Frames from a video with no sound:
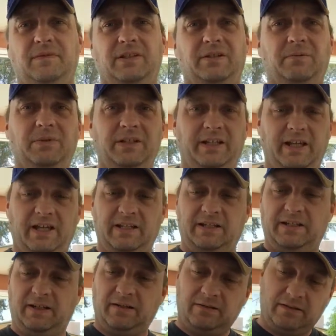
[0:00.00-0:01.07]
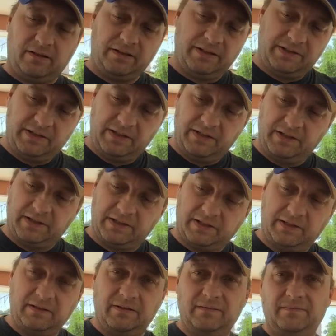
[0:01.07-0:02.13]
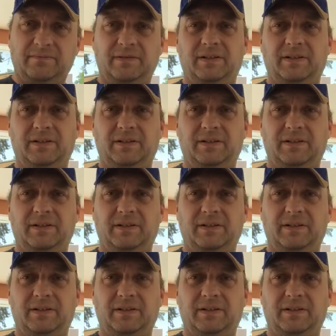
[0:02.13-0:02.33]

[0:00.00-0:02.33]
you really can't tell. All you see is this little